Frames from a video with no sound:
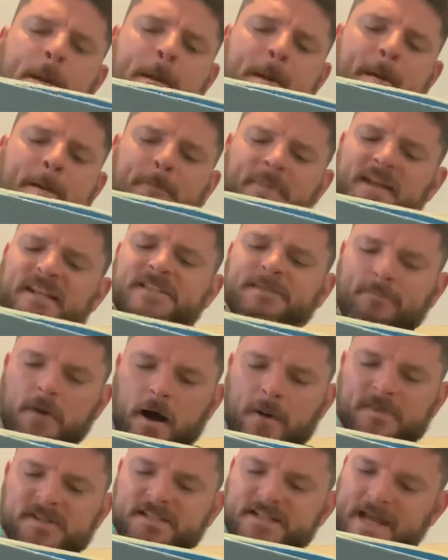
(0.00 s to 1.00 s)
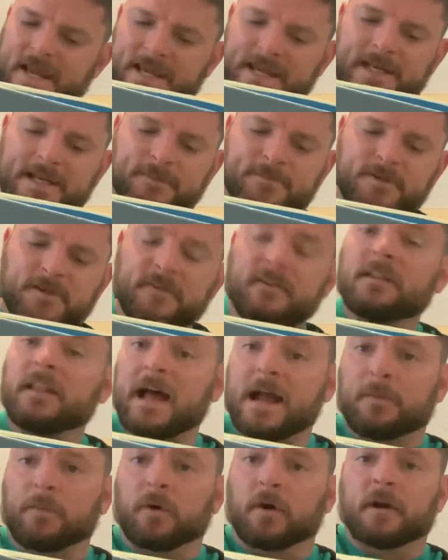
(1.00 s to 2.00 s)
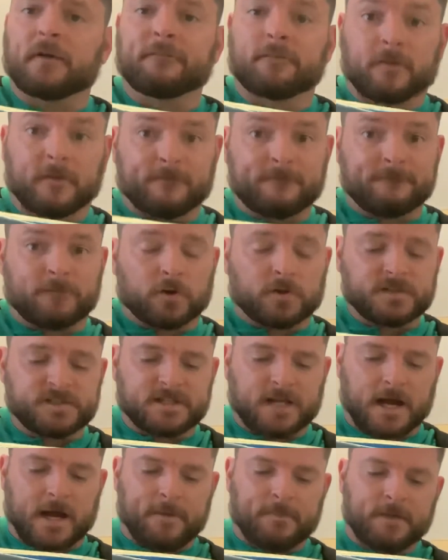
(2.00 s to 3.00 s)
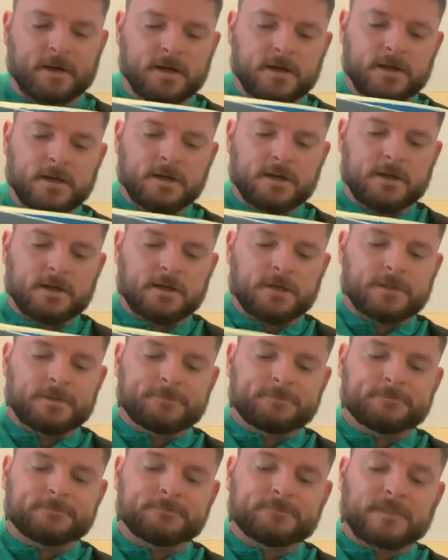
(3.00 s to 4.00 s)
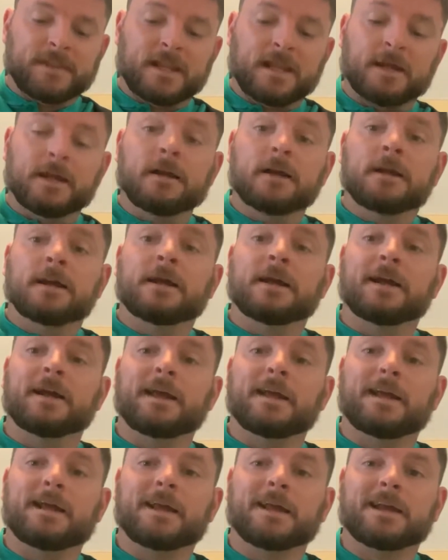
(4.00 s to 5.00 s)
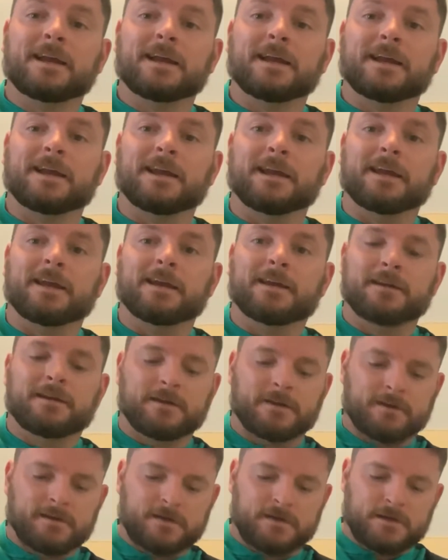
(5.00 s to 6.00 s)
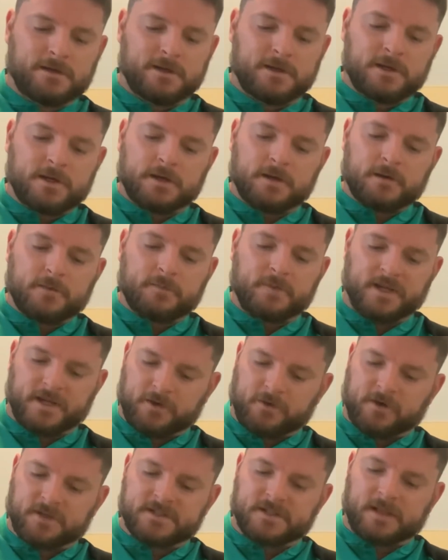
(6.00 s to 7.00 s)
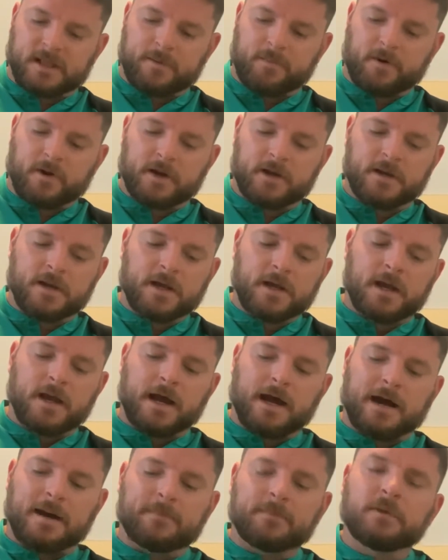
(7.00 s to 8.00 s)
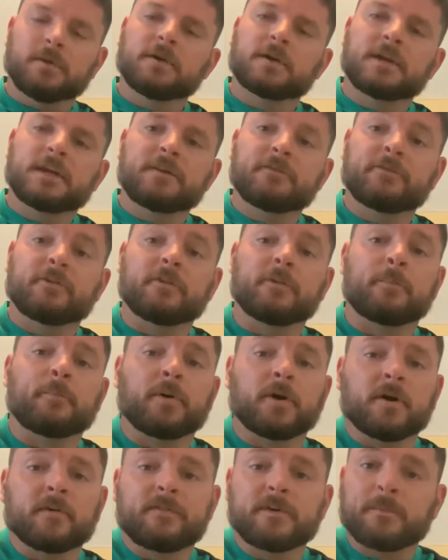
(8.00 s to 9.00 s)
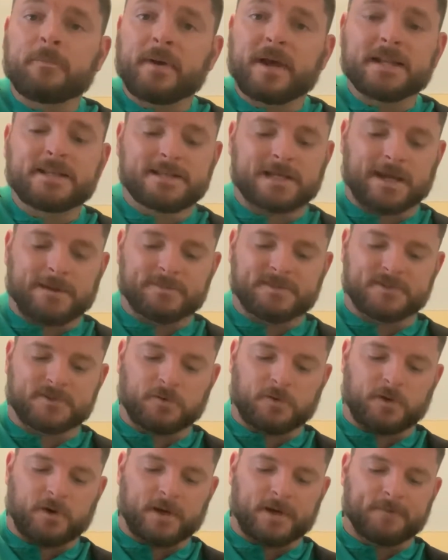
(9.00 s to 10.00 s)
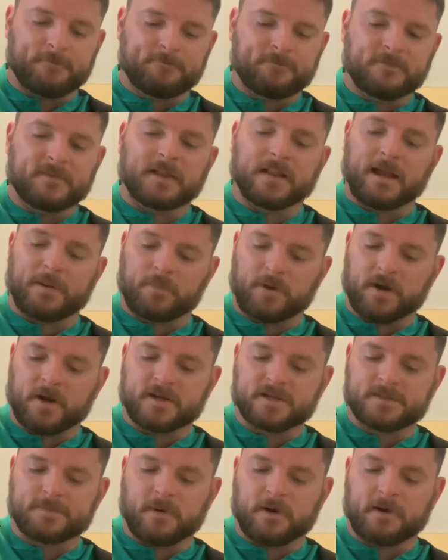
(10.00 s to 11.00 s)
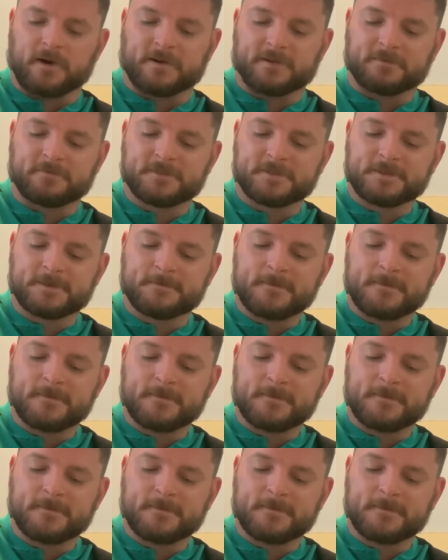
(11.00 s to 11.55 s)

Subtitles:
Pete's mom is taking him to the library for the first time. Hey, Pete greets the librarian. I'm looking for the perfect bedtime story. The librarian smiles.